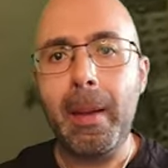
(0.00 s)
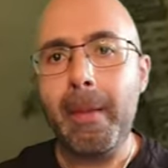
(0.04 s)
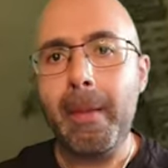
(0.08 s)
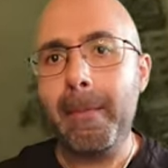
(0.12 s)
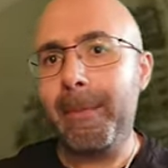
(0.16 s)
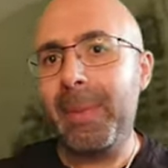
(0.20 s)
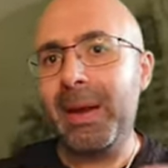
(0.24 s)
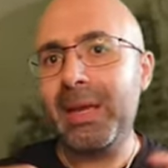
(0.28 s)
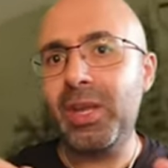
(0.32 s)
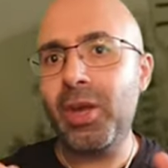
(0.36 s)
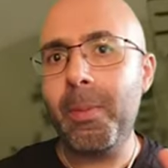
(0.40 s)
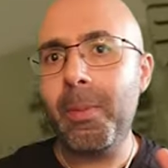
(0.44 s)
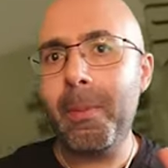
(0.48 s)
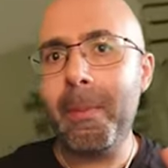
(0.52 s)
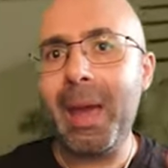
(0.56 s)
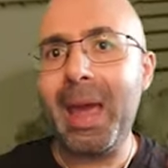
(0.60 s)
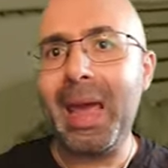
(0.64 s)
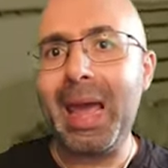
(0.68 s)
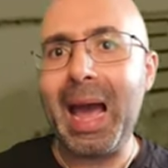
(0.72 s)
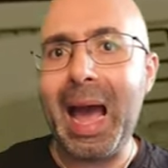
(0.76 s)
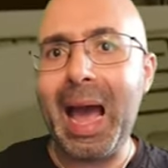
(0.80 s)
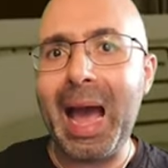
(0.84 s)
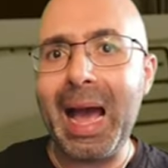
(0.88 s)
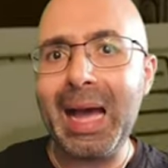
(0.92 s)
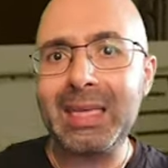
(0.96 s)
But you
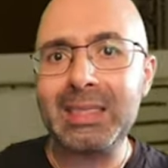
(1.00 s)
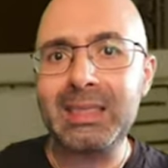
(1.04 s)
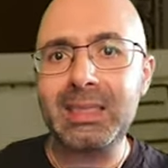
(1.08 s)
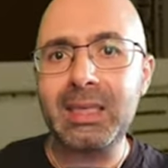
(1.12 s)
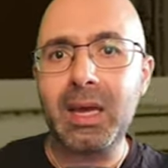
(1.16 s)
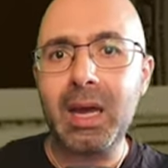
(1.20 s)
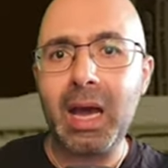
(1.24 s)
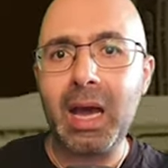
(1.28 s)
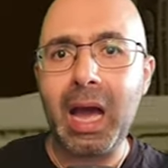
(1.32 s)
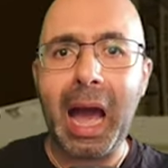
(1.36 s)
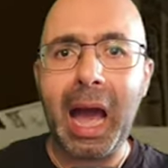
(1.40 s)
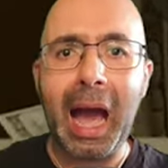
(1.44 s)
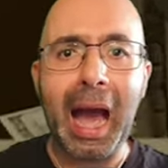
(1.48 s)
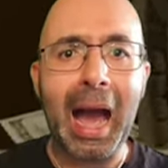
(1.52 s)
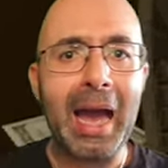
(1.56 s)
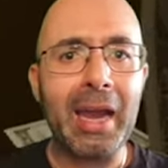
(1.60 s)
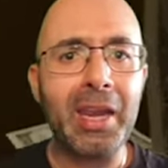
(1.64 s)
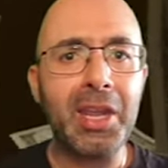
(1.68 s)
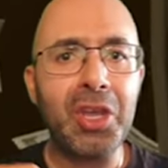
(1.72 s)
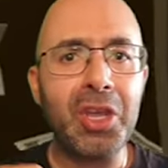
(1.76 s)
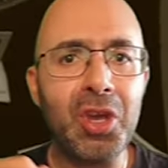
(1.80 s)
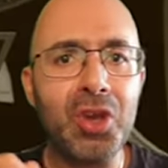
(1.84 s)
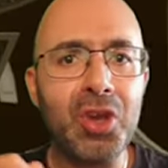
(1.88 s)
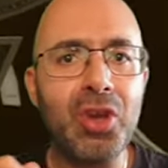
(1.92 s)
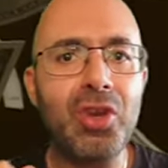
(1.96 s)
may ask, how do
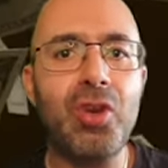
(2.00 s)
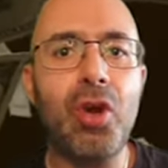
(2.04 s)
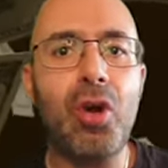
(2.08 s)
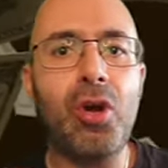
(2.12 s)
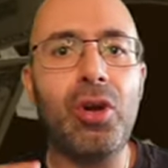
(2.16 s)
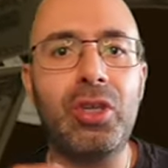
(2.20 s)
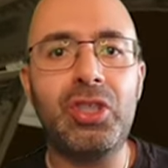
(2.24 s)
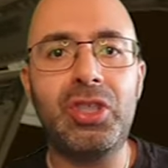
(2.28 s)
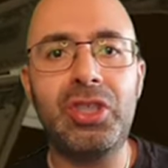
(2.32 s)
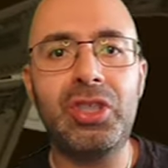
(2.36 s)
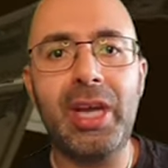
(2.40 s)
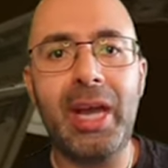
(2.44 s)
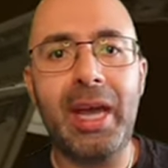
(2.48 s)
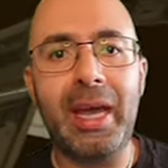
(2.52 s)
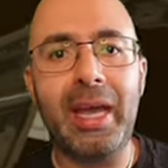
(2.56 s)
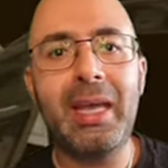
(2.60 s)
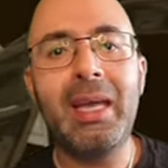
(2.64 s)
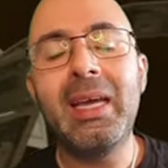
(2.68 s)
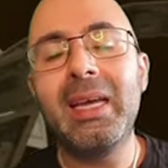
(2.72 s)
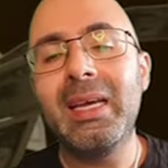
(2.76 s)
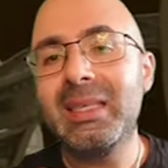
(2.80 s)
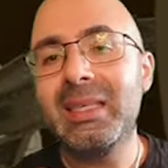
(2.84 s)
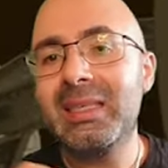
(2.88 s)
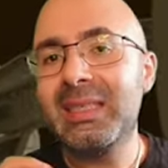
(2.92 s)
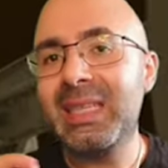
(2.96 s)
you know, Jay,
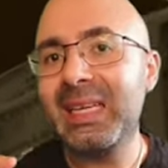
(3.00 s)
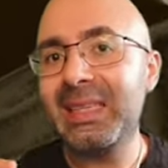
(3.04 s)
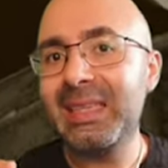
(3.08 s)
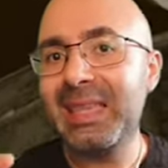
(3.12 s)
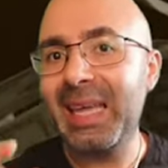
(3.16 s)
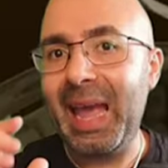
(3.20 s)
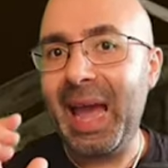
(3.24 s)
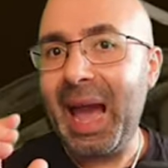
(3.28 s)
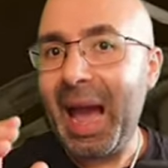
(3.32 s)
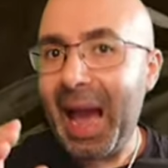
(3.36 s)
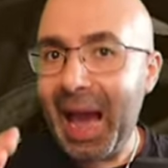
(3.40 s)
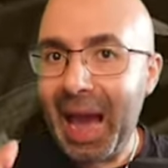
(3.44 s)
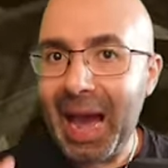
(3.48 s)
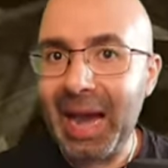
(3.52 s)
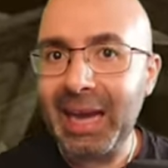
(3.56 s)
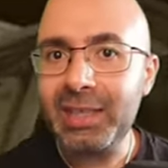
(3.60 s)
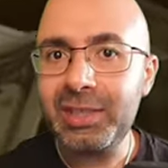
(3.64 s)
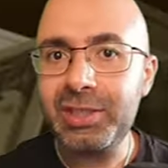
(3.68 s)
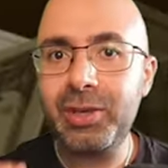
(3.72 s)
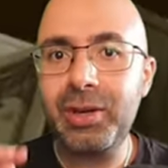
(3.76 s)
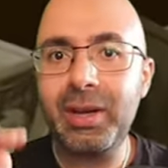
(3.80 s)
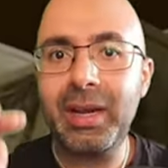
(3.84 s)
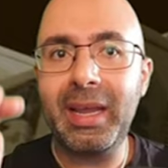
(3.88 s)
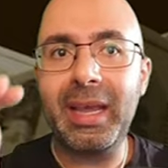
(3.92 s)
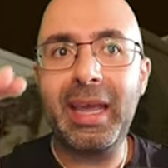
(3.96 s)
that they
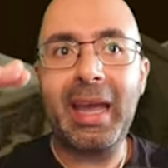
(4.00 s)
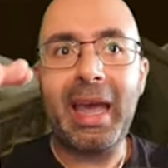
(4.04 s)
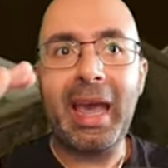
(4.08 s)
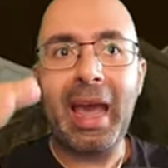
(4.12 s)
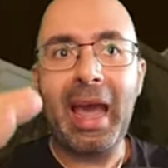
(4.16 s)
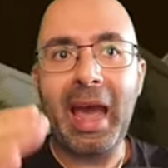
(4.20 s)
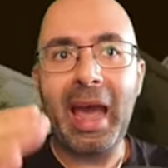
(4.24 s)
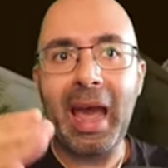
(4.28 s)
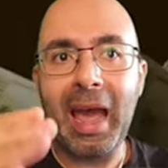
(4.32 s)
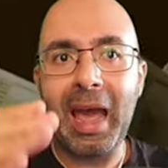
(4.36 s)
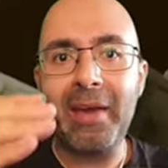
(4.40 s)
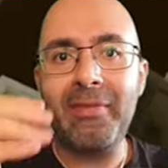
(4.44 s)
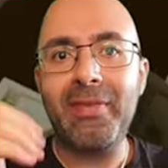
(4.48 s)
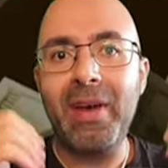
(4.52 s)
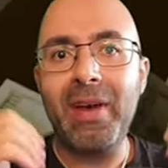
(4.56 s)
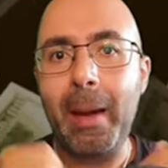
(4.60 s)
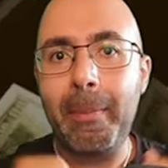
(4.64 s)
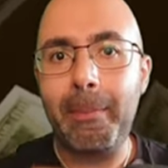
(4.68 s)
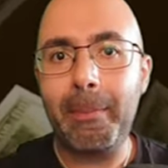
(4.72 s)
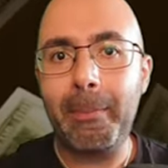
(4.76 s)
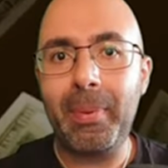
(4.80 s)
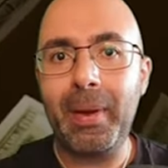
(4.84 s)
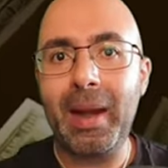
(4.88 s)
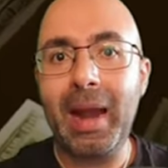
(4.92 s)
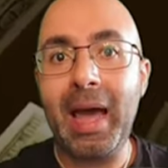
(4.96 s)
actually have
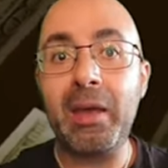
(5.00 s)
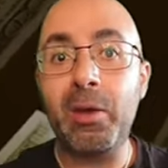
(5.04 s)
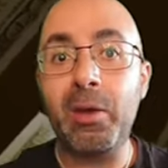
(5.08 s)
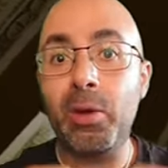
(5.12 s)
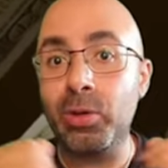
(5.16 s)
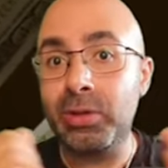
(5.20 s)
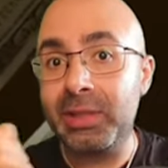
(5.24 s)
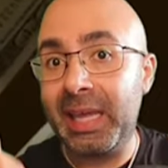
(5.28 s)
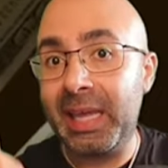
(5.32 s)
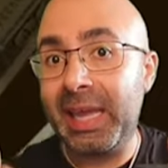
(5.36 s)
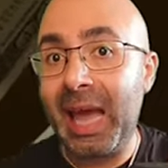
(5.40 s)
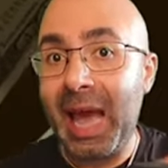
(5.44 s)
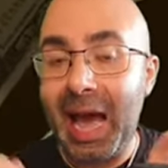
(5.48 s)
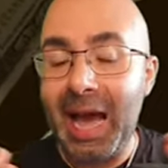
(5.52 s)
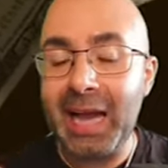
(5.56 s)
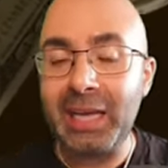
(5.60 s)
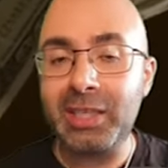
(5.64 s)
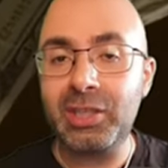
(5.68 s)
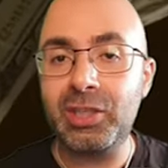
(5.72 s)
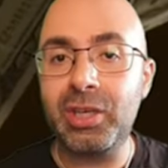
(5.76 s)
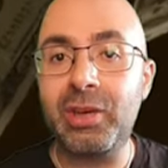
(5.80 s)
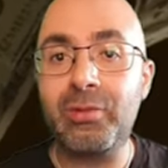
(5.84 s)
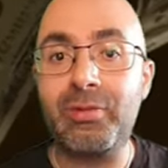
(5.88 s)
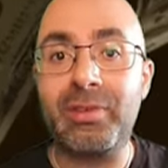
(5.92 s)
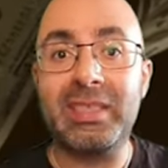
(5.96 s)
applied or they
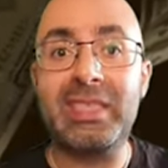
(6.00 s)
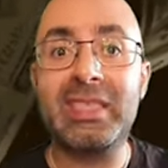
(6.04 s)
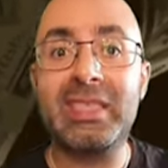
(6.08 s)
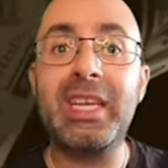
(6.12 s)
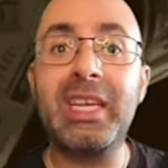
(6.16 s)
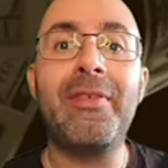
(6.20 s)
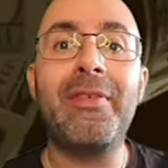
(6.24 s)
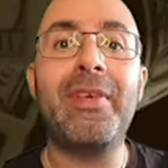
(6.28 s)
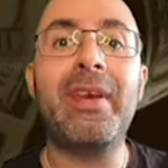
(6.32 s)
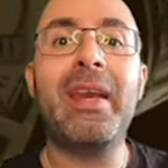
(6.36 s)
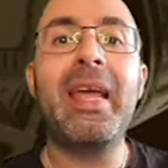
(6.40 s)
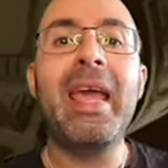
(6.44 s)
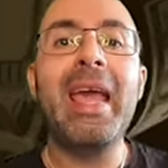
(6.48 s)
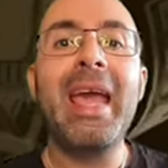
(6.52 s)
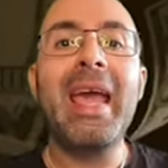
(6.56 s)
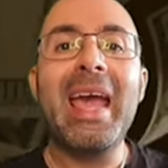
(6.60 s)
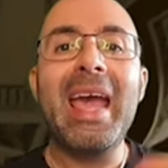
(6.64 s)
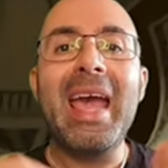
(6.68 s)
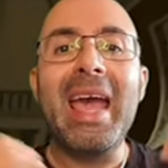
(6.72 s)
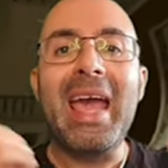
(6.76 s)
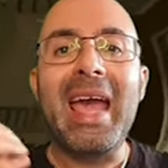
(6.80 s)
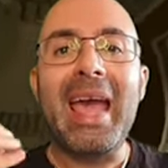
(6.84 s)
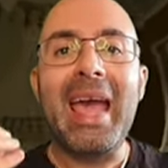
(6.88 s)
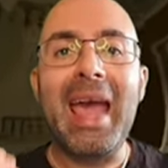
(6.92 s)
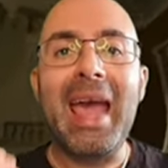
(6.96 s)
actually receiving
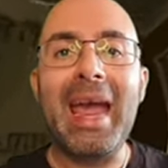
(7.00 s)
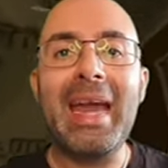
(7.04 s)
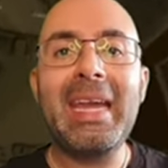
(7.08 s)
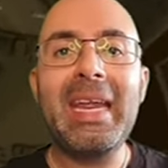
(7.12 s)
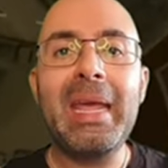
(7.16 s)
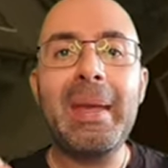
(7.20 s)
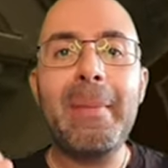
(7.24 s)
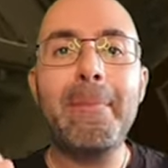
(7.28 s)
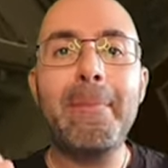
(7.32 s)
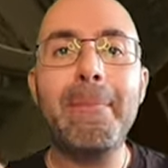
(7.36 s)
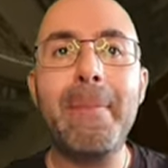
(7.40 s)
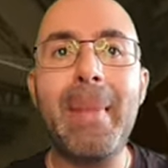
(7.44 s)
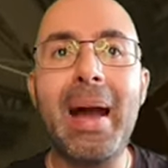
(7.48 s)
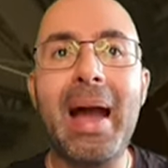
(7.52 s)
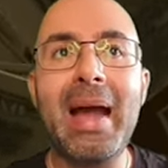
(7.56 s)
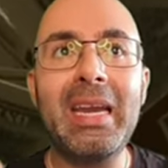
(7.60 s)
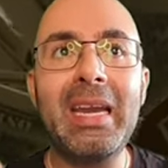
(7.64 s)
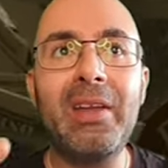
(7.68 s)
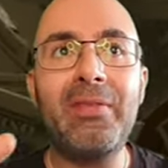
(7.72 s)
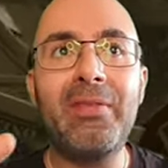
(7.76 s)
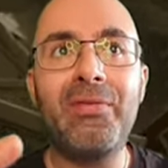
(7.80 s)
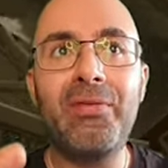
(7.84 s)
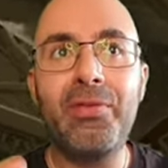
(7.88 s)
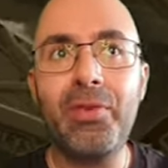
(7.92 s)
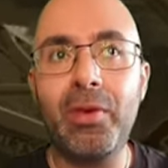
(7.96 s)
any money
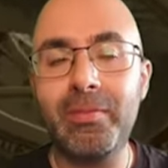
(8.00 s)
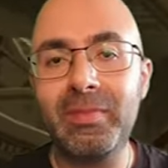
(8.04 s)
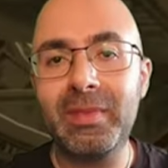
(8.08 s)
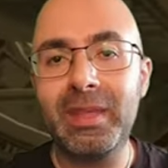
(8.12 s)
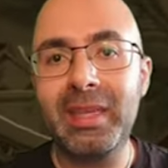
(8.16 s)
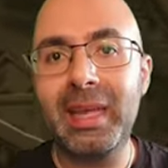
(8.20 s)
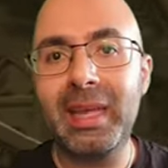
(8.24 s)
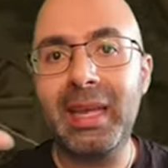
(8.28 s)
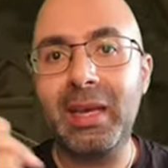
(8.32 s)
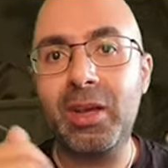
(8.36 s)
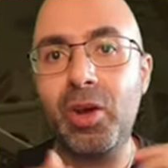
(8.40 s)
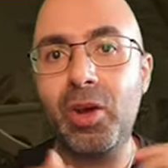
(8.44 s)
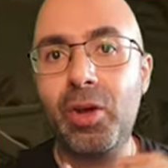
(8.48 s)
from the